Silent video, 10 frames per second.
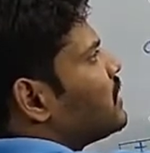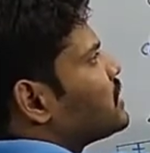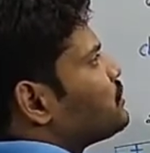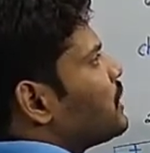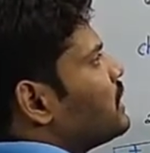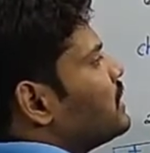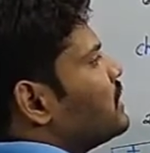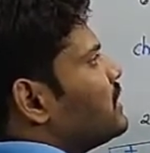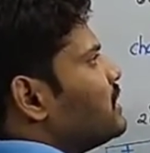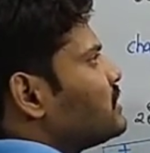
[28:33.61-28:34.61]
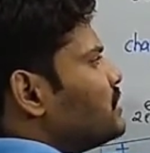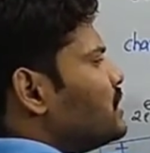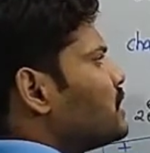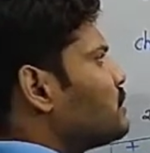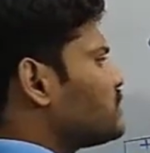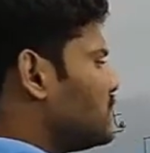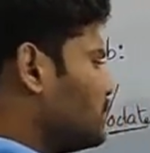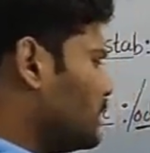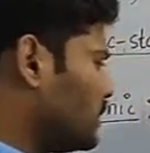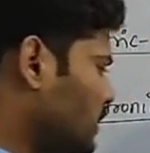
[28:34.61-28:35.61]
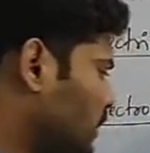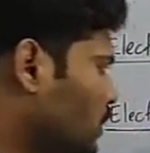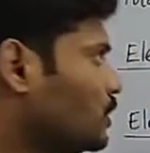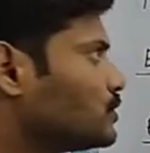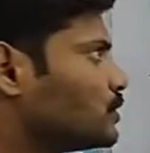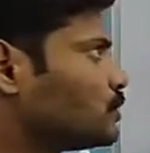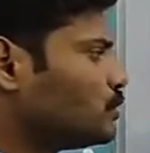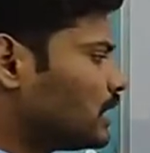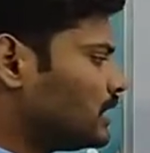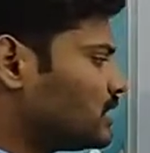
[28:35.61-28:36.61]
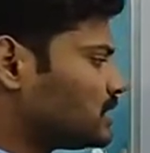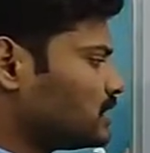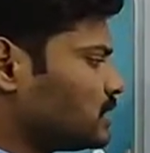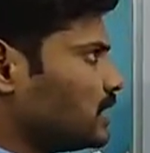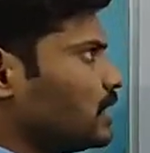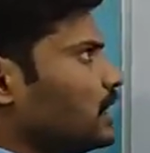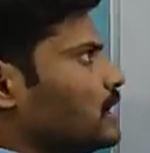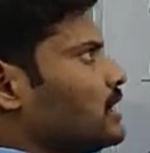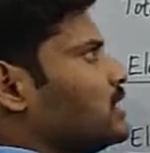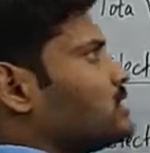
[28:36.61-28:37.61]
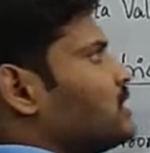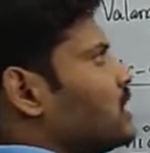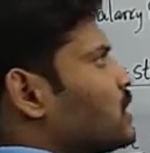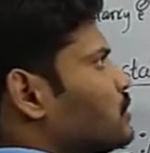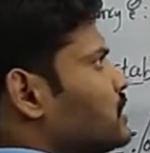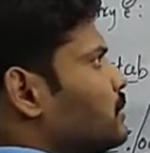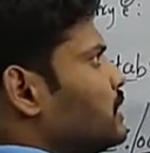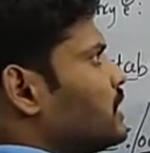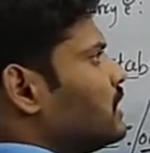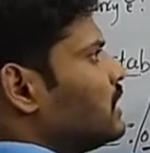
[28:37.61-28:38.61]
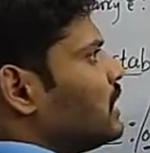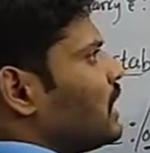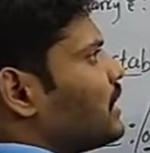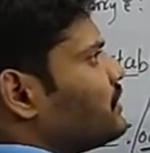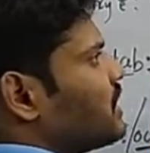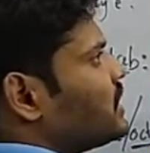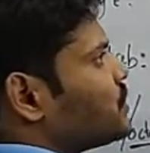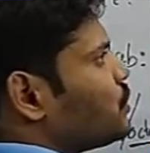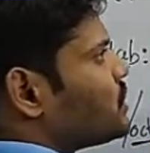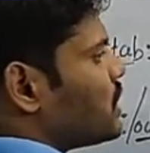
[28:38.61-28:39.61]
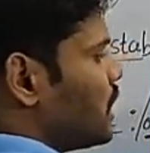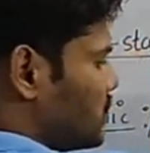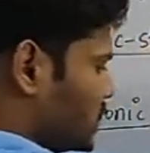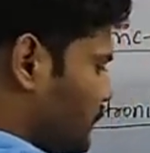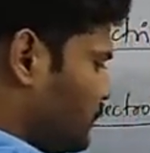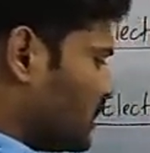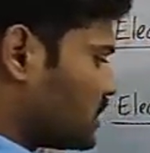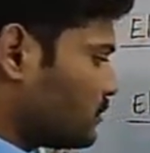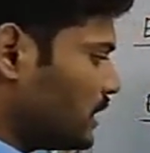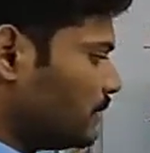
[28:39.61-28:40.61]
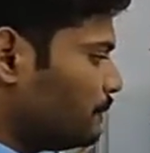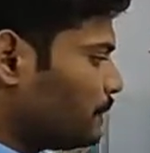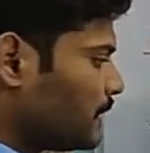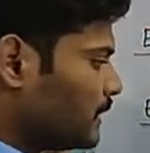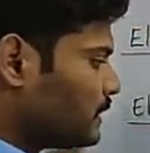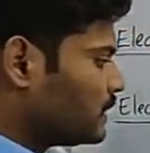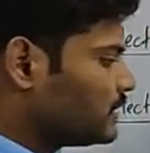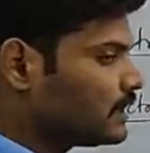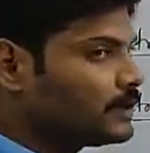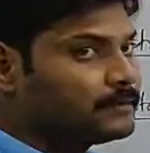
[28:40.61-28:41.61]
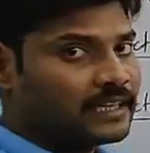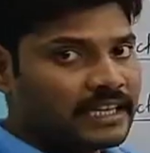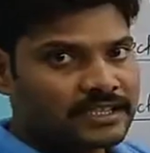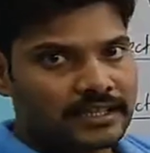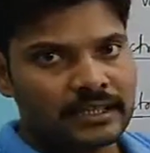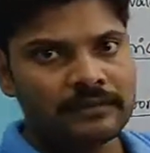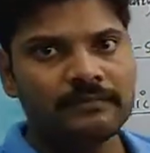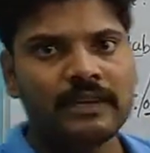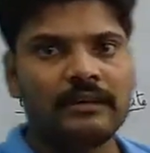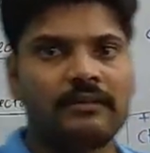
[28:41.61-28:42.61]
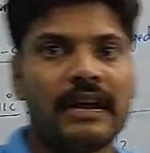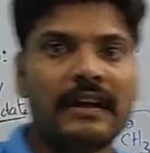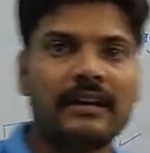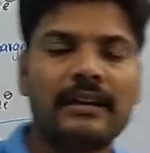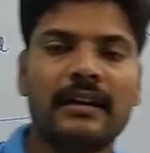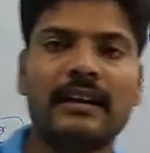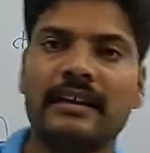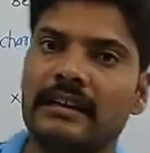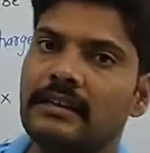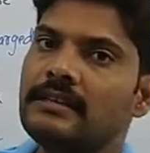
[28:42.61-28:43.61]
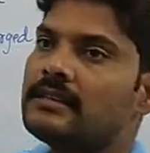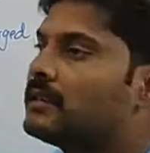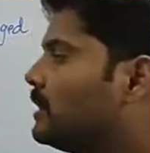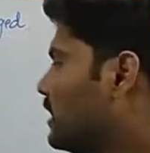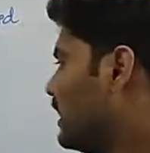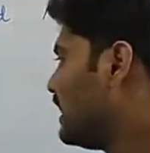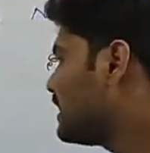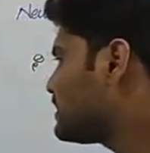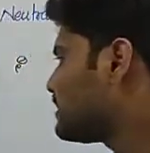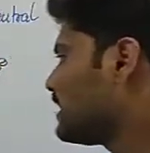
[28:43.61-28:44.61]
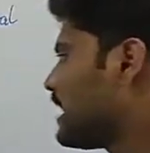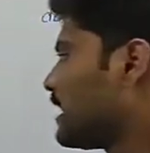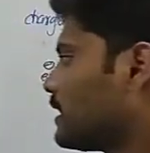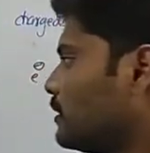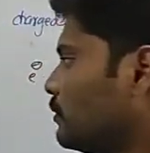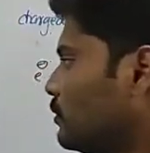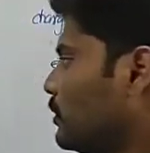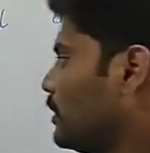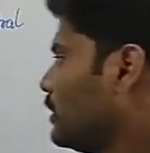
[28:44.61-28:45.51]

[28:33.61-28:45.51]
That's why it is near to stability. So two conditions here. It is near to stability and there is no charge. That's why in the nature radical is less reactive.